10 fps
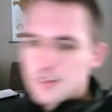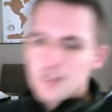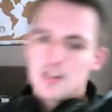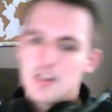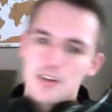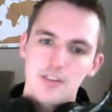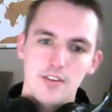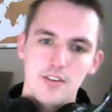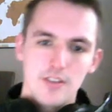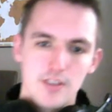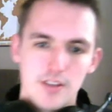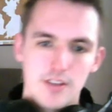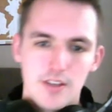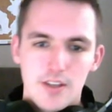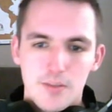Then,
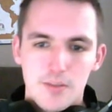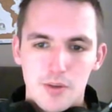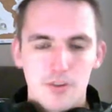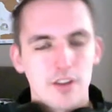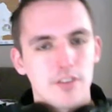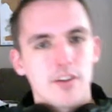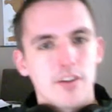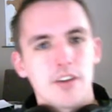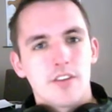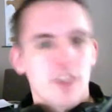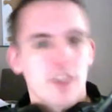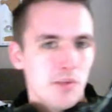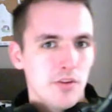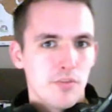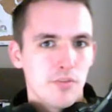because I decided that time
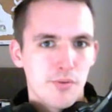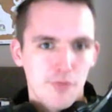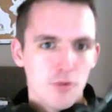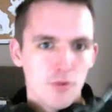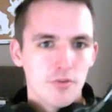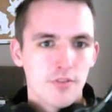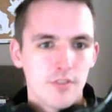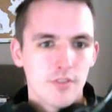needed to be frozen,